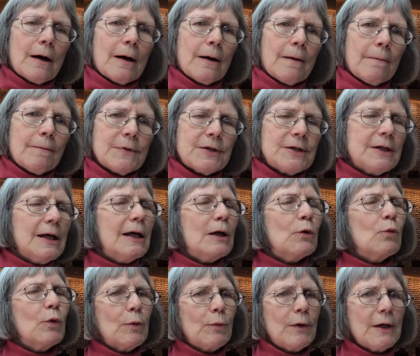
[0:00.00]

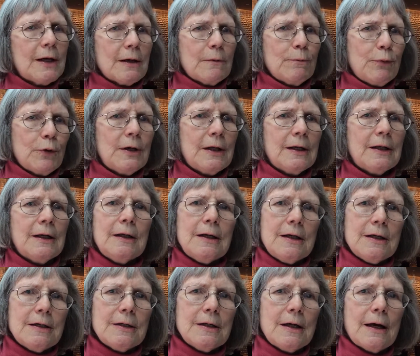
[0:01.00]
seeing when we can put in an
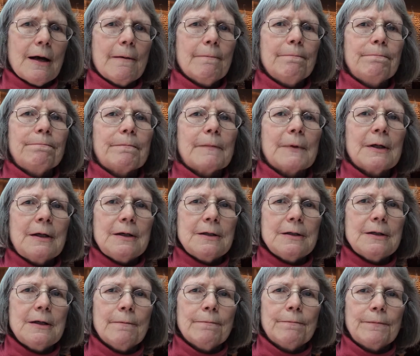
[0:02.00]
ECM
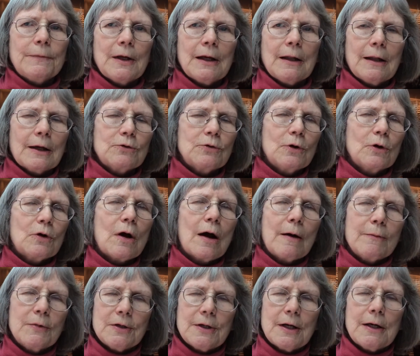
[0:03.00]

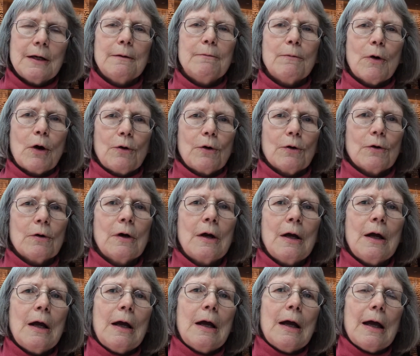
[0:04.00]
electrocommutated motor,
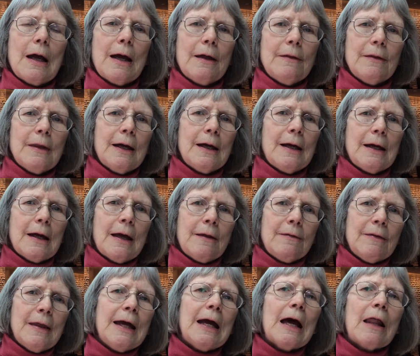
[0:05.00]
and
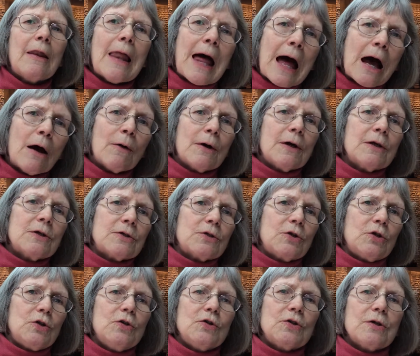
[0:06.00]
they allow us
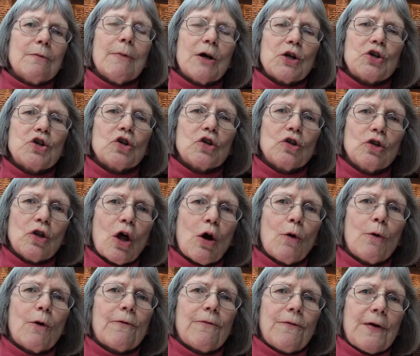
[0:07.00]
to use a much
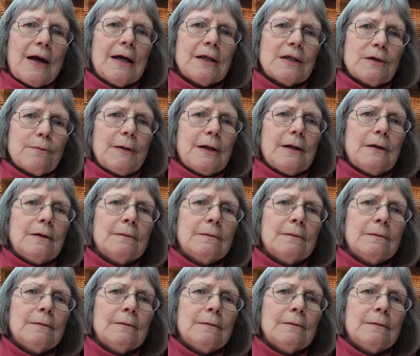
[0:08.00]
lower fan speed.